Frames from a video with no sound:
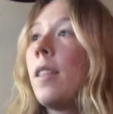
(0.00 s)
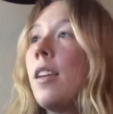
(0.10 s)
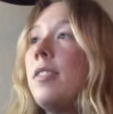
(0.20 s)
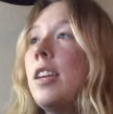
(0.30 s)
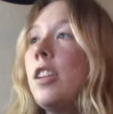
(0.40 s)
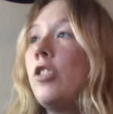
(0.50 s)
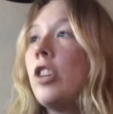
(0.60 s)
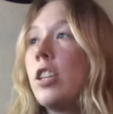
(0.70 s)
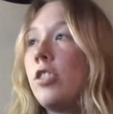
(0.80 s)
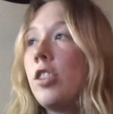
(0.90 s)
then a
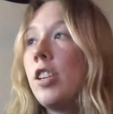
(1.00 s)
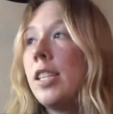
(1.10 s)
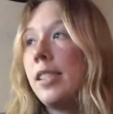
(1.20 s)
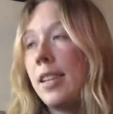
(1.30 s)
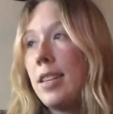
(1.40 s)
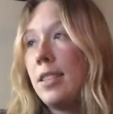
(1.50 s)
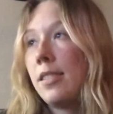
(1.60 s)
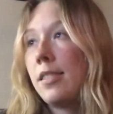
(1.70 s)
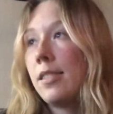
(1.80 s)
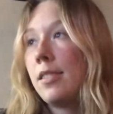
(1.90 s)
gesture
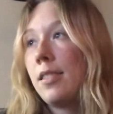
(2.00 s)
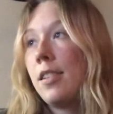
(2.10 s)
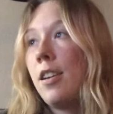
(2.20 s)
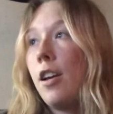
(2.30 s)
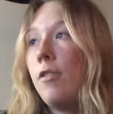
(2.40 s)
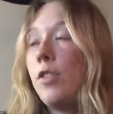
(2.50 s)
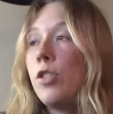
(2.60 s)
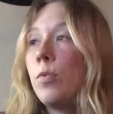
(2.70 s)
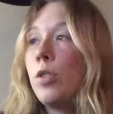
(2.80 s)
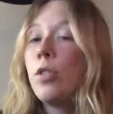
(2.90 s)
assist, a
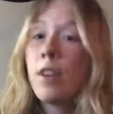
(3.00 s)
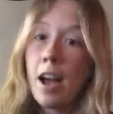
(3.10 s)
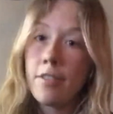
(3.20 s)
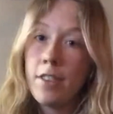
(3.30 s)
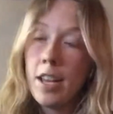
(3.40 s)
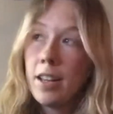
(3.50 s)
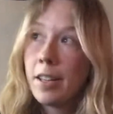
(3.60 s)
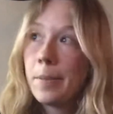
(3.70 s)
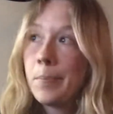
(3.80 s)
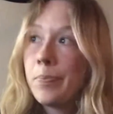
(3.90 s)
visual graphic,
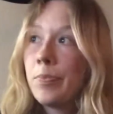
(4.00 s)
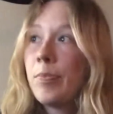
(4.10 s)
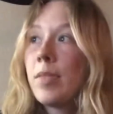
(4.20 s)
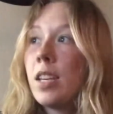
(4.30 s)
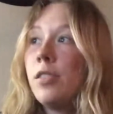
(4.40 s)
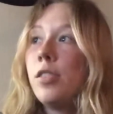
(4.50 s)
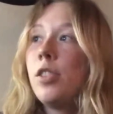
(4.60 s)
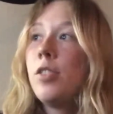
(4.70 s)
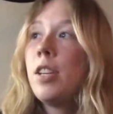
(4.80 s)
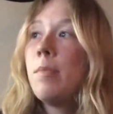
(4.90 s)

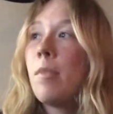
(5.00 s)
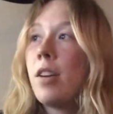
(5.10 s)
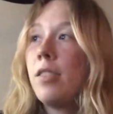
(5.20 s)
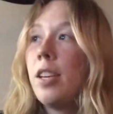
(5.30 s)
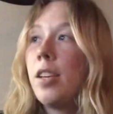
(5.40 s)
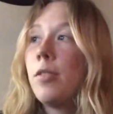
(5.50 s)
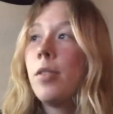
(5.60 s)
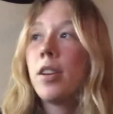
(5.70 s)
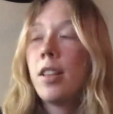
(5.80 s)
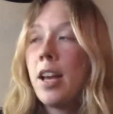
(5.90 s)
student modeling or
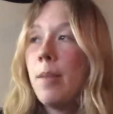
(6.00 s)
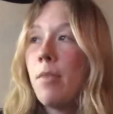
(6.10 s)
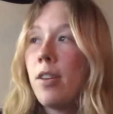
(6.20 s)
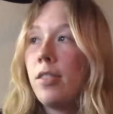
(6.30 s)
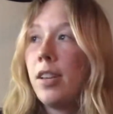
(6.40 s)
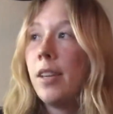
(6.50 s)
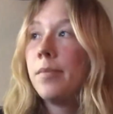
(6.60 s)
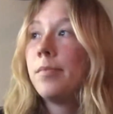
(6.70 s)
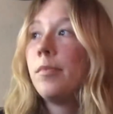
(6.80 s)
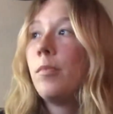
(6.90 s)
client modeling
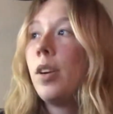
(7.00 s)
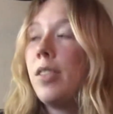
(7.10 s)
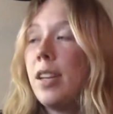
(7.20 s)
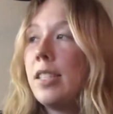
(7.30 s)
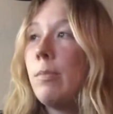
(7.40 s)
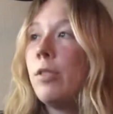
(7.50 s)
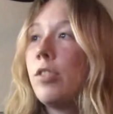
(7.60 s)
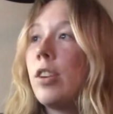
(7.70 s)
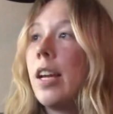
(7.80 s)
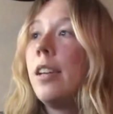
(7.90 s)
where they
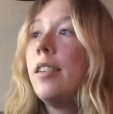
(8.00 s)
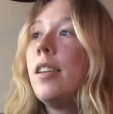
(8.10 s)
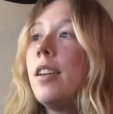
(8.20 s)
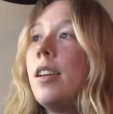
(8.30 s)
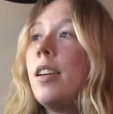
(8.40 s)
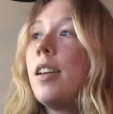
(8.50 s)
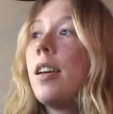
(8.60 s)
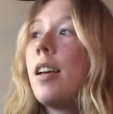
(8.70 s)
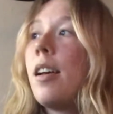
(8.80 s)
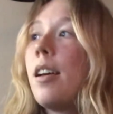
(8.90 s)
demonstrate,
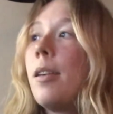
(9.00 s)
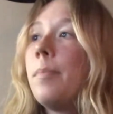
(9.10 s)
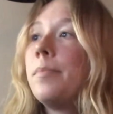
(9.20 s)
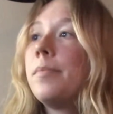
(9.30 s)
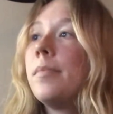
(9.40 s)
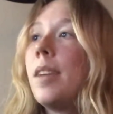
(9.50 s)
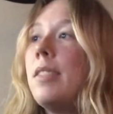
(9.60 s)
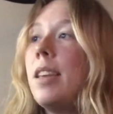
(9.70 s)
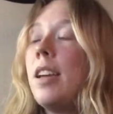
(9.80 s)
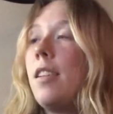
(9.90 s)
and
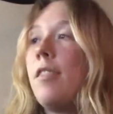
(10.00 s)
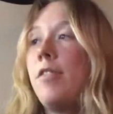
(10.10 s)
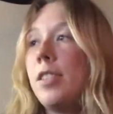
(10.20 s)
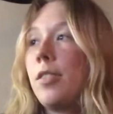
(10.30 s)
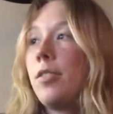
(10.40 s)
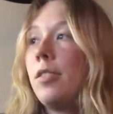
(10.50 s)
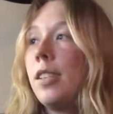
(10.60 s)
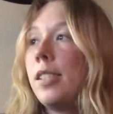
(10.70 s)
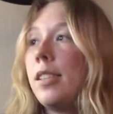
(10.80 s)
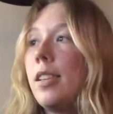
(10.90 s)
then a physical
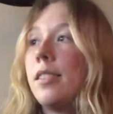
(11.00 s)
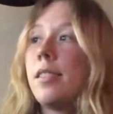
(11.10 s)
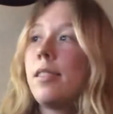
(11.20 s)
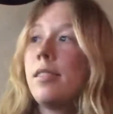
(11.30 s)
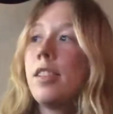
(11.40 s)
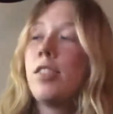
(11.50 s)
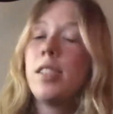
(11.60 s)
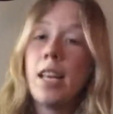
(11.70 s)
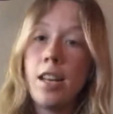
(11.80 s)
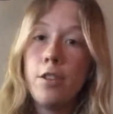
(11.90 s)
assist such as
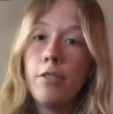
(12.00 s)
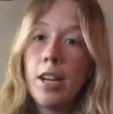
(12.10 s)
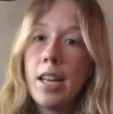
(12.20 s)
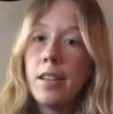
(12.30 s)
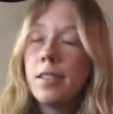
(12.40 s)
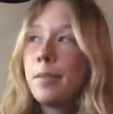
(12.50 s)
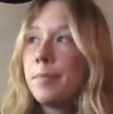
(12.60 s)
hand over hand.